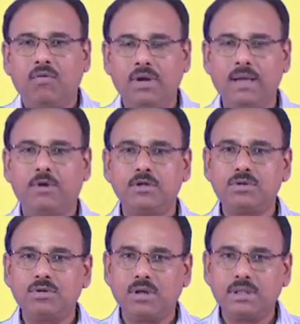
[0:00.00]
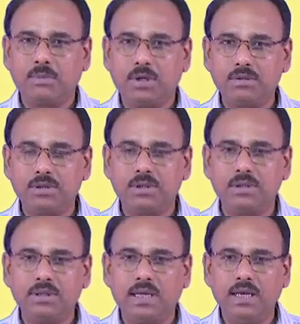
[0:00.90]
We have also talked about
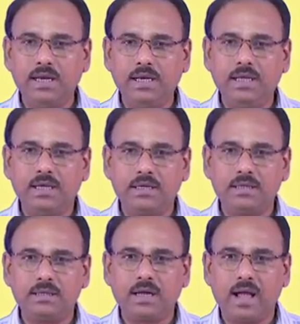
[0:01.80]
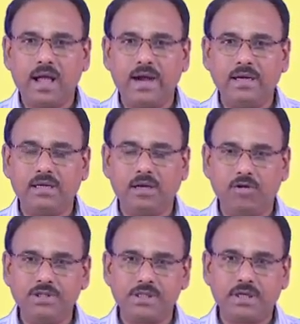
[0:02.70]
the linear and
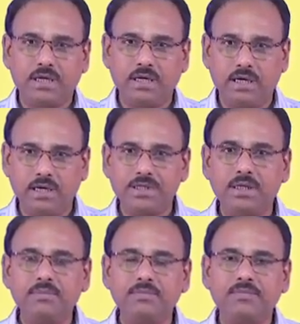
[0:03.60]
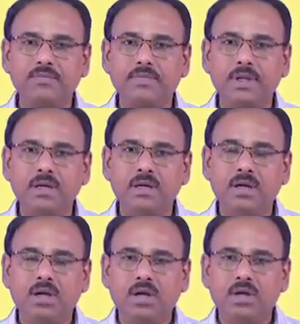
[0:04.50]
logistic regression.
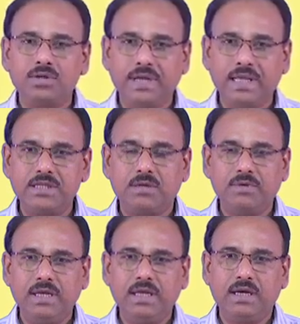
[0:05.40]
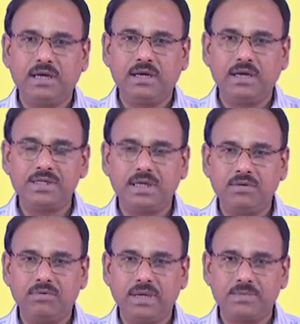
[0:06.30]
So, in case of linear
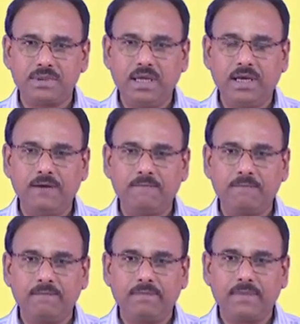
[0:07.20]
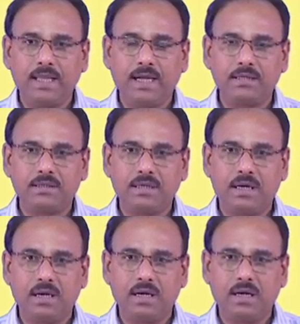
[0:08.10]
regression, we have seen that
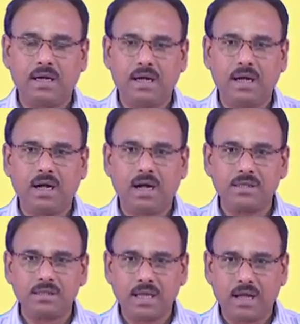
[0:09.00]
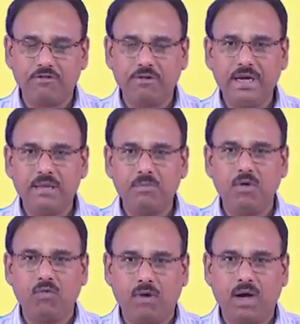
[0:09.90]
a
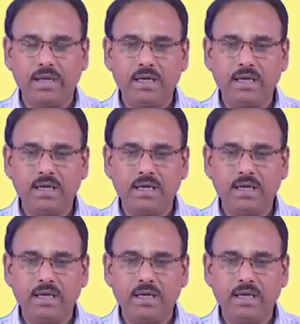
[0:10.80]
variable y,